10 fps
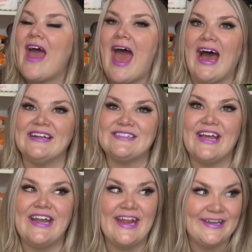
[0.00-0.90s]
at
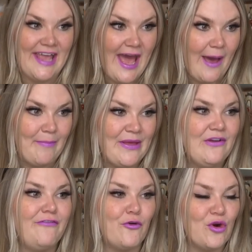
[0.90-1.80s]
an end cap
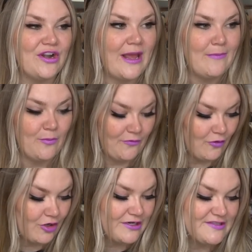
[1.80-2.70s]
for Nightmare
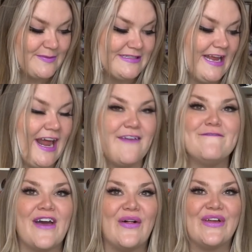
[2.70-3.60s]
Before Christmas and I
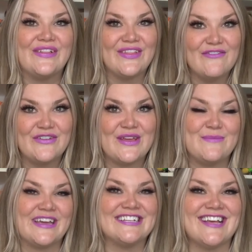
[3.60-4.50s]
fell in love with it
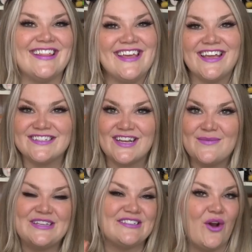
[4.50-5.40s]
because I think it's gonna
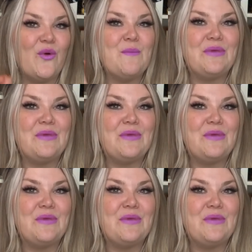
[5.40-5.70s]
be so